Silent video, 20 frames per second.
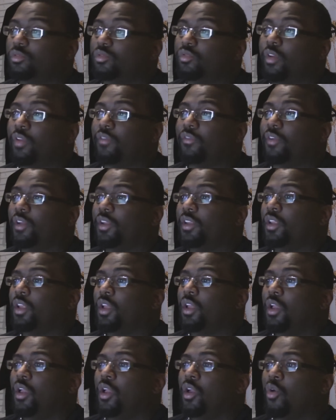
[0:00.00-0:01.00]
great fight.
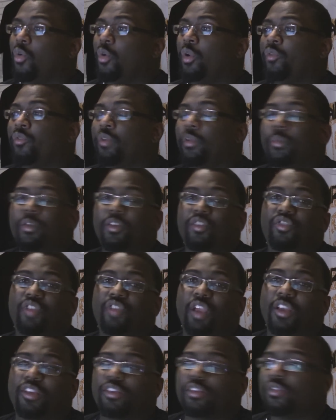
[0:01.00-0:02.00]
Quentin Rampage
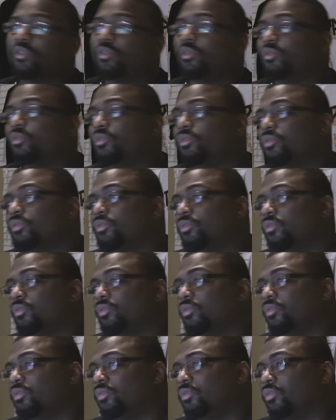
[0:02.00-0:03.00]
Jackson,
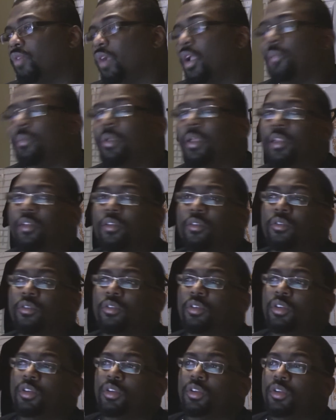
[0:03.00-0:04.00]
Ryan Bader.